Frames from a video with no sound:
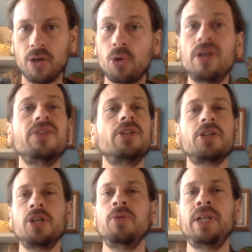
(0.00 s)
or in their
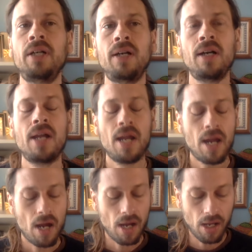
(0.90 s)
career.
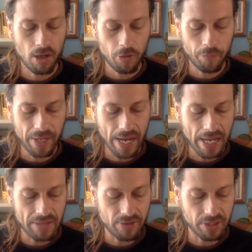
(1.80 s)

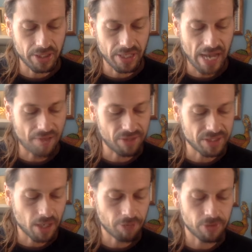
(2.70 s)
And they're going to have a
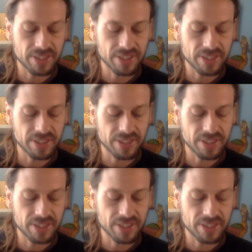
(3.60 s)
tougher